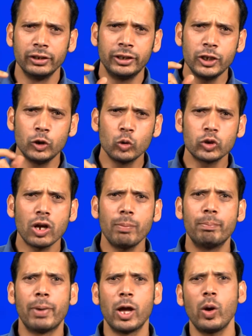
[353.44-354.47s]
The use of
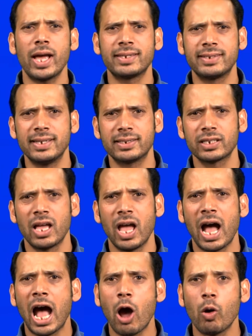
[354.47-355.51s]
bioassays
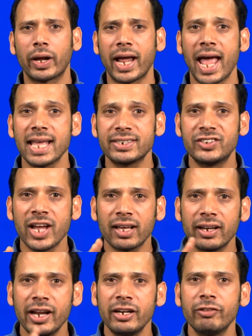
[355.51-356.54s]
however, has
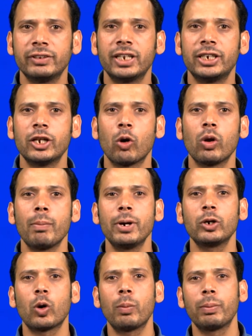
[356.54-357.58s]
declined with the
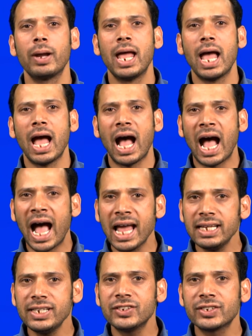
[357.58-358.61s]
development of
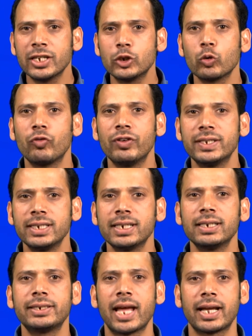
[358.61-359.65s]
highly sensitive
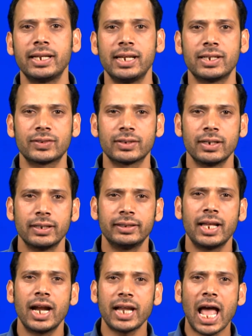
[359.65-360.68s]
physical techniques
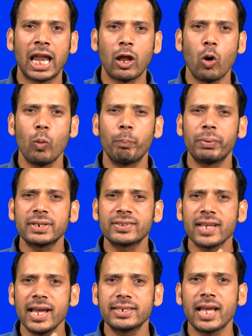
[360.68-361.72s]
that allow
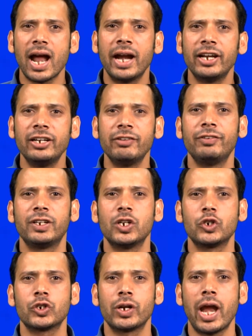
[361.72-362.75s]
precise
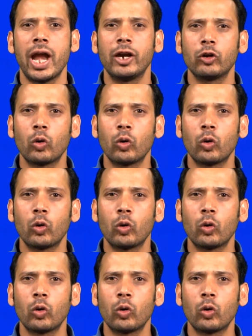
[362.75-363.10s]
identification and